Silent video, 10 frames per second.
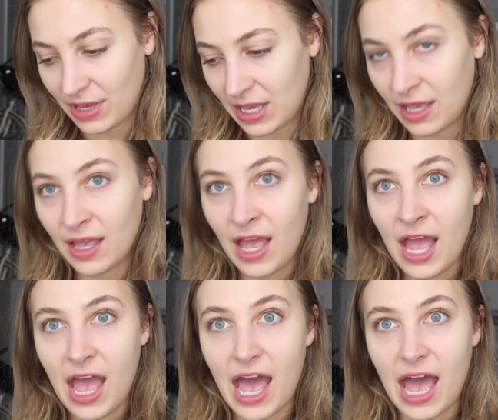pit,
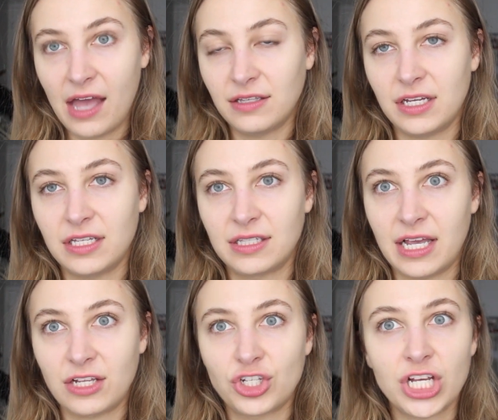and is
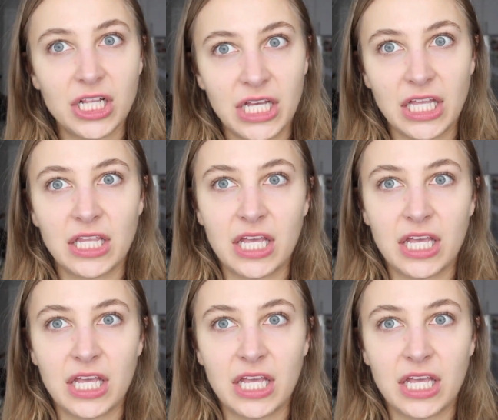like chilling